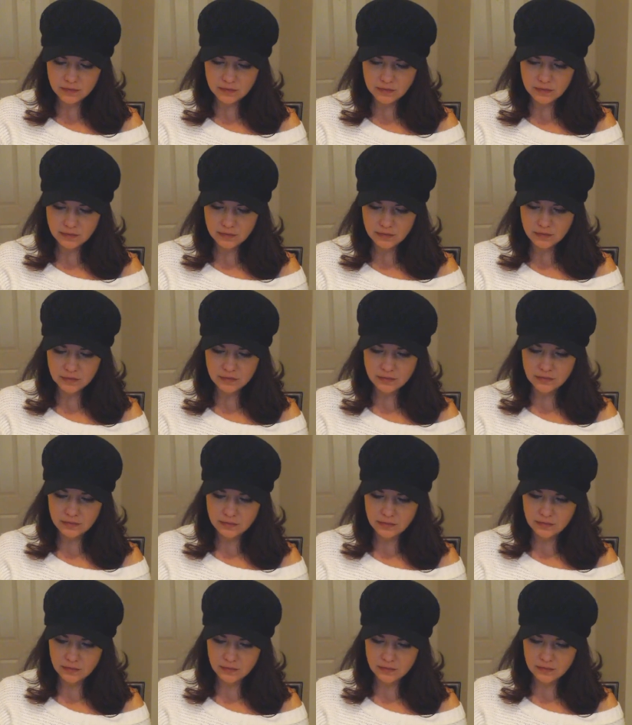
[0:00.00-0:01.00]

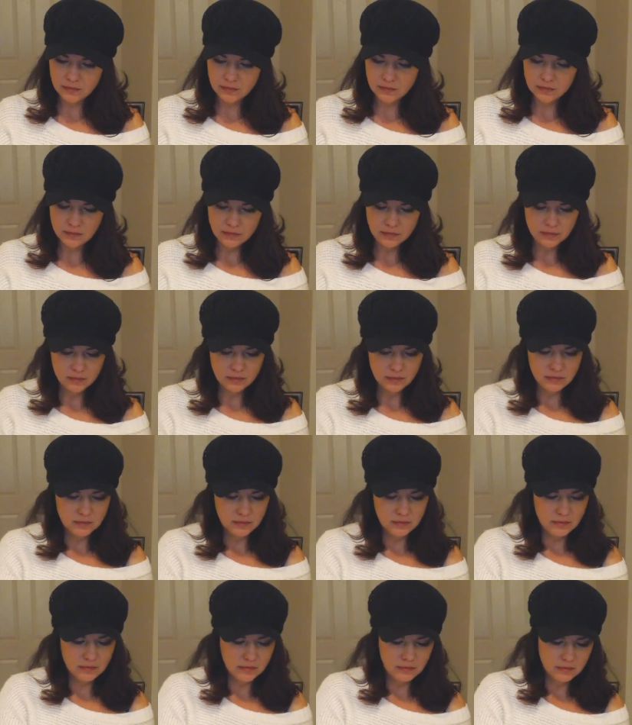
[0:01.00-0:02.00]

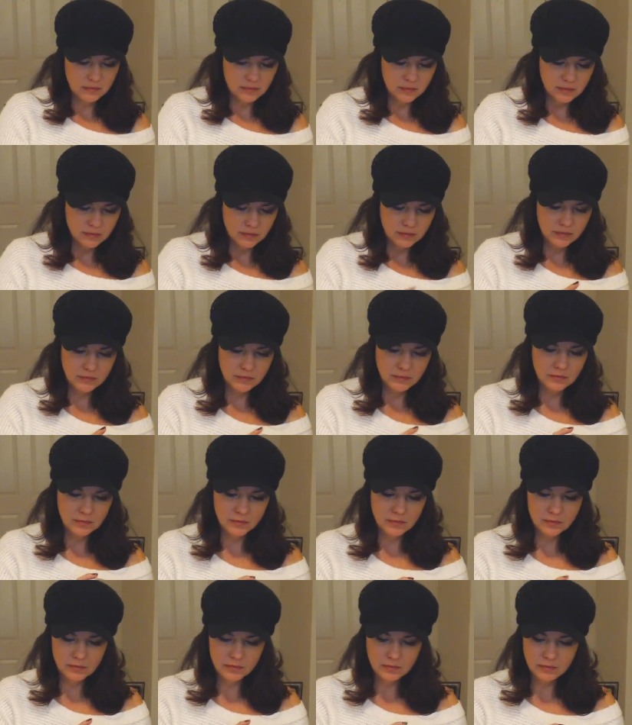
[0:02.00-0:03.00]

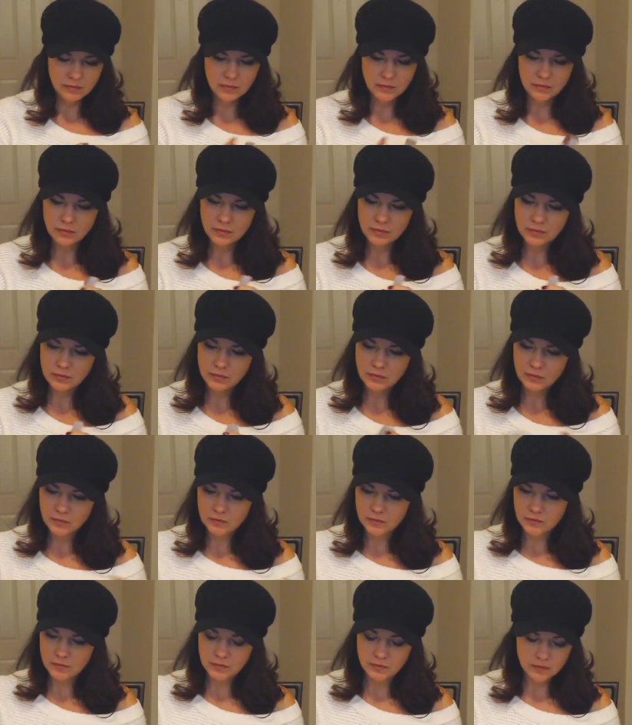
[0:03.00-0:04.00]
No one is speaking in this clip.